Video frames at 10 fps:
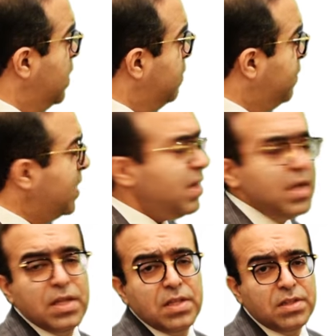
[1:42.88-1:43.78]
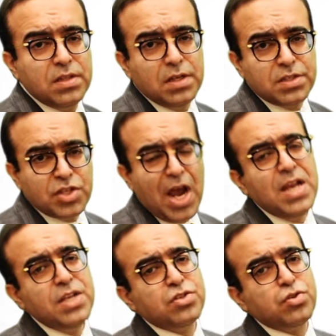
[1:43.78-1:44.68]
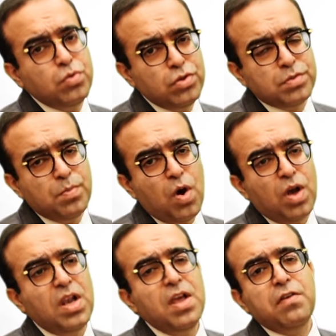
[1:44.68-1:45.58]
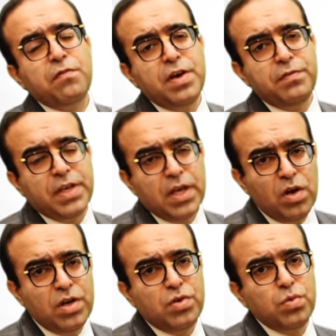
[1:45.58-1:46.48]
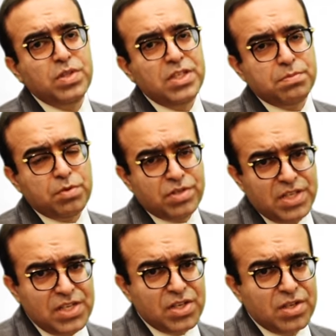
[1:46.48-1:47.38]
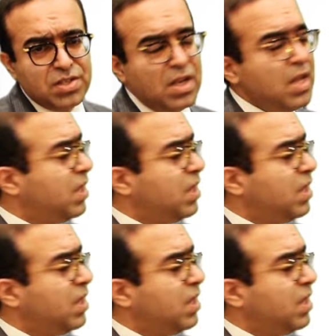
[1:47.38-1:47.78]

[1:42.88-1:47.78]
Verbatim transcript: when the child is too small, where we cannot do these procedures,